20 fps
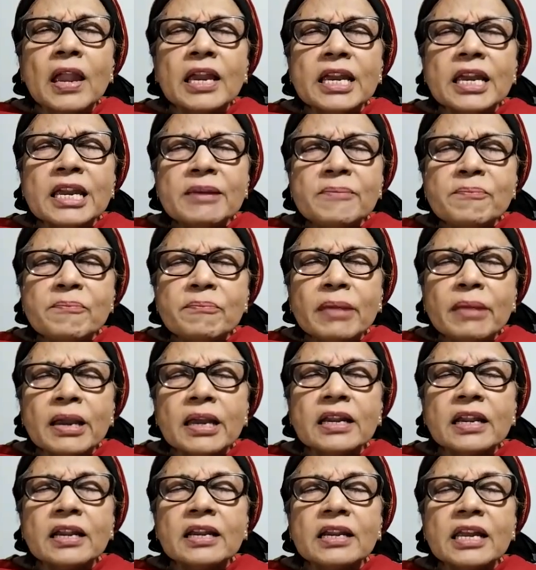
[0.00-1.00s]

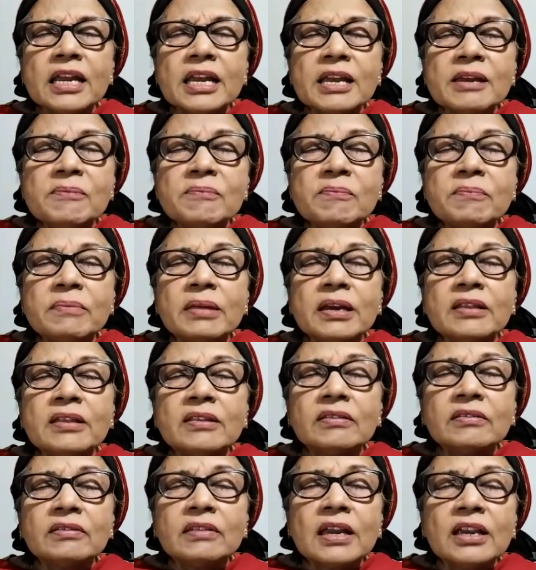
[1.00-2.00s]
Amen and
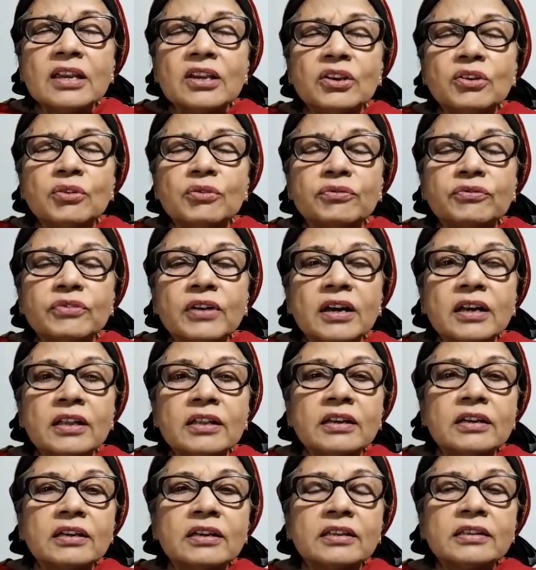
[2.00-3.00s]
amen. Thank you, Father.
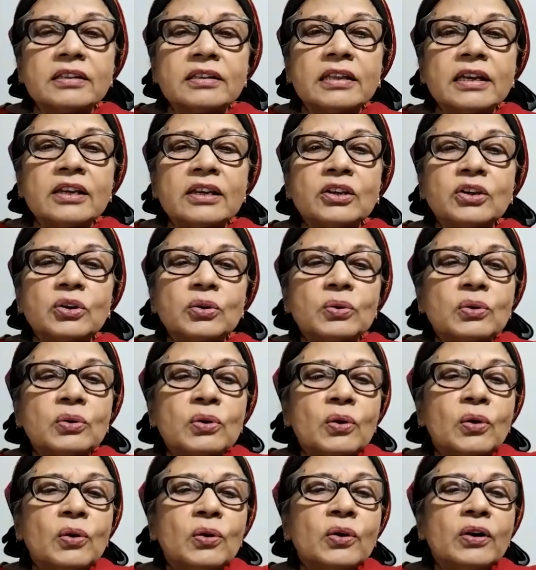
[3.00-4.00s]
Thank
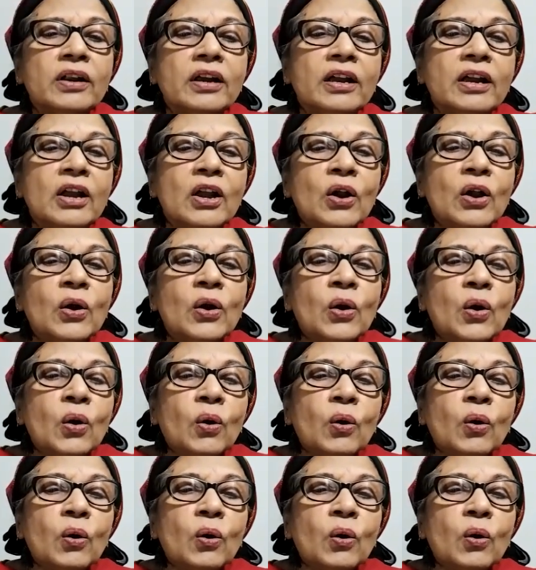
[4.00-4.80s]
you, Lord.